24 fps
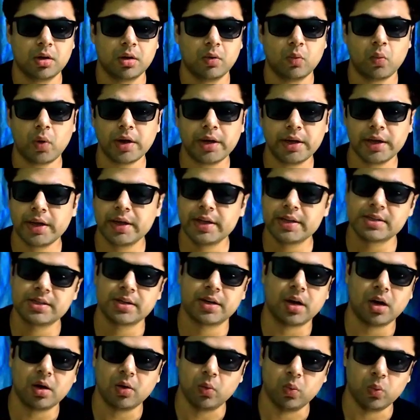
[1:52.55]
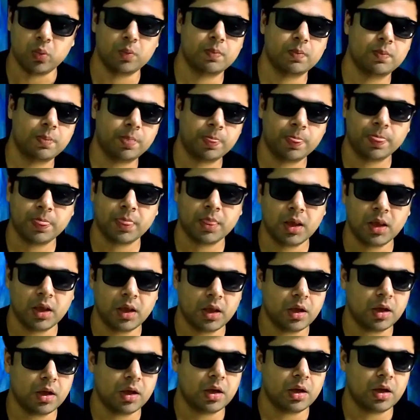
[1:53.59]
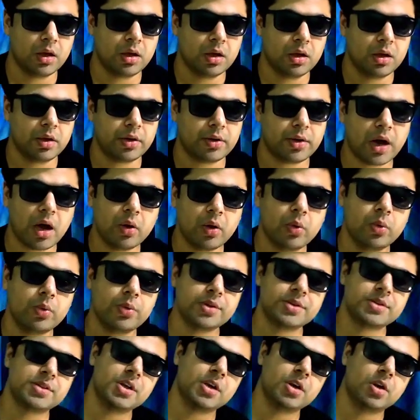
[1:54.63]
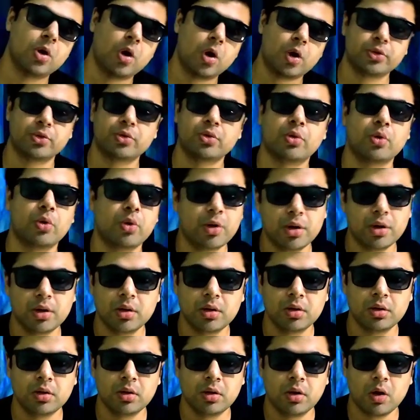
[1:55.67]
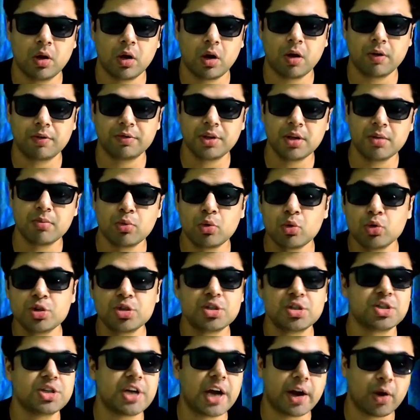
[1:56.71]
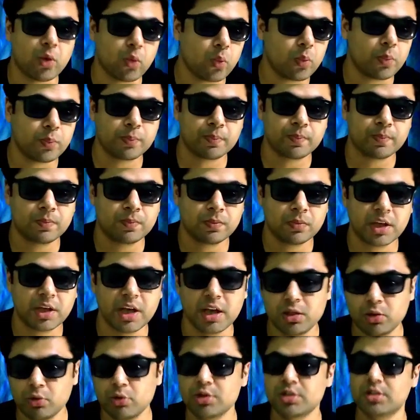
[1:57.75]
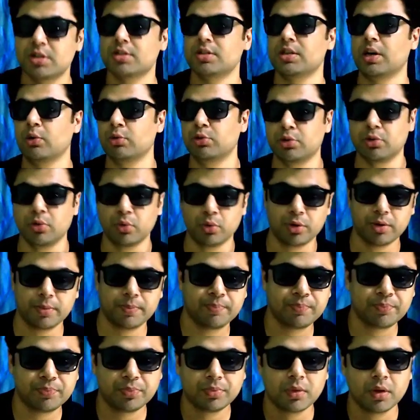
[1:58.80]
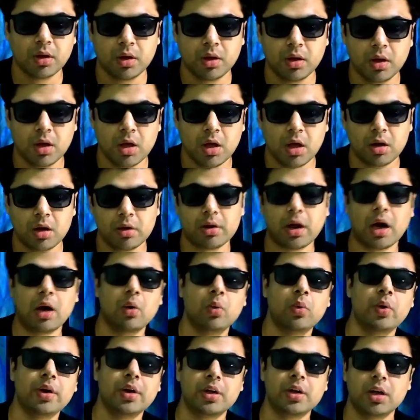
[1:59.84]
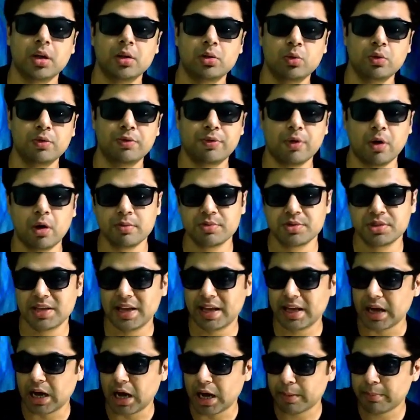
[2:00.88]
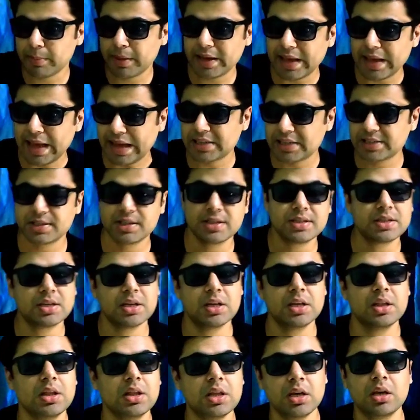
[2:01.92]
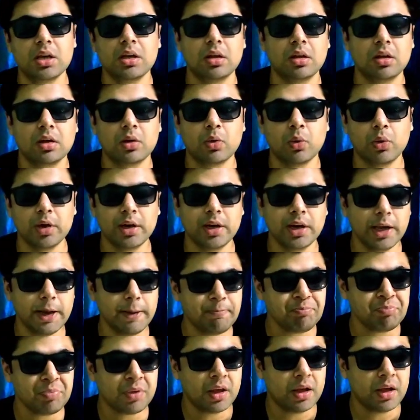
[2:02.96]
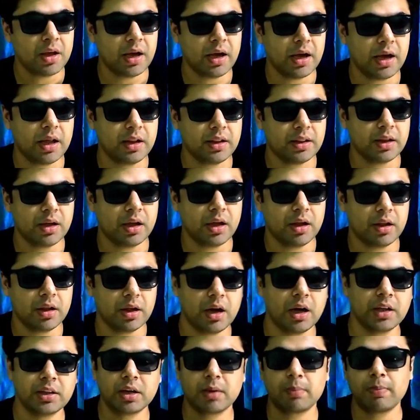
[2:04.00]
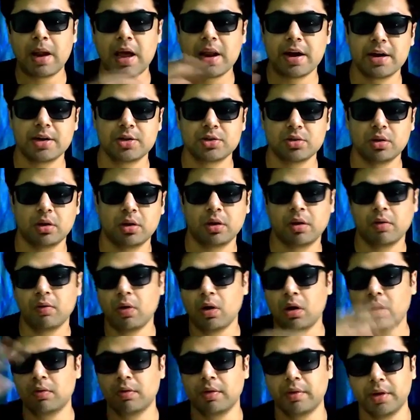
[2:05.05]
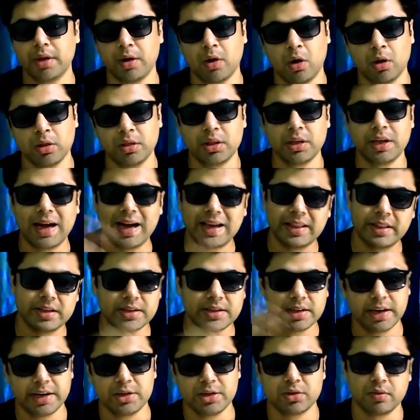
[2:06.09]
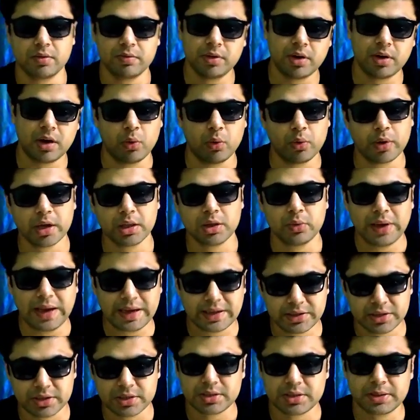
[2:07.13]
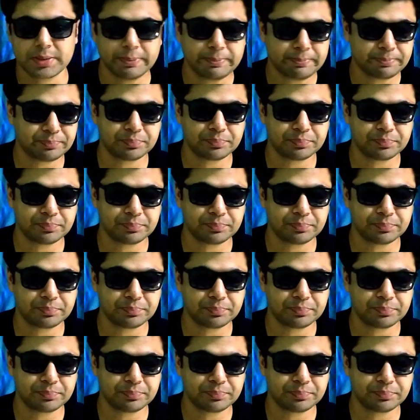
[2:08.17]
what is Rahu? Rahu is the north node of the moon's shadow. Ketu is the south node. Rahu and Ketu forms the karmic axis the Kundali, and other planets revolve on the either sides of the Rahu-Ketu axis.